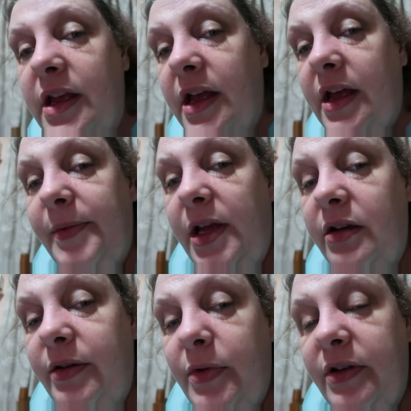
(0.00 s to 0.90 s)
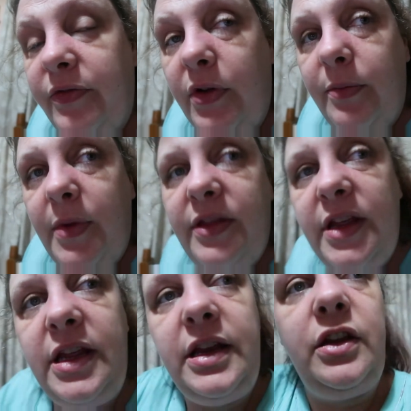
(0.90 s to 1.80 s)
I'm colouring one from
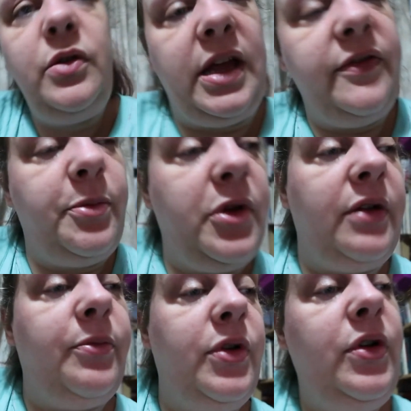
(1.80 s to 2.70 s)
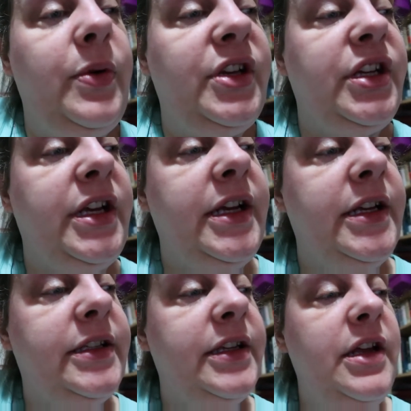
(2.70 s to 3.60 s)
the new Ava Browne book, which
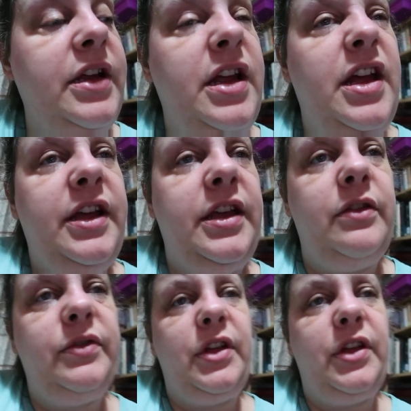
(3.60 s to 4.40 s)
is Cute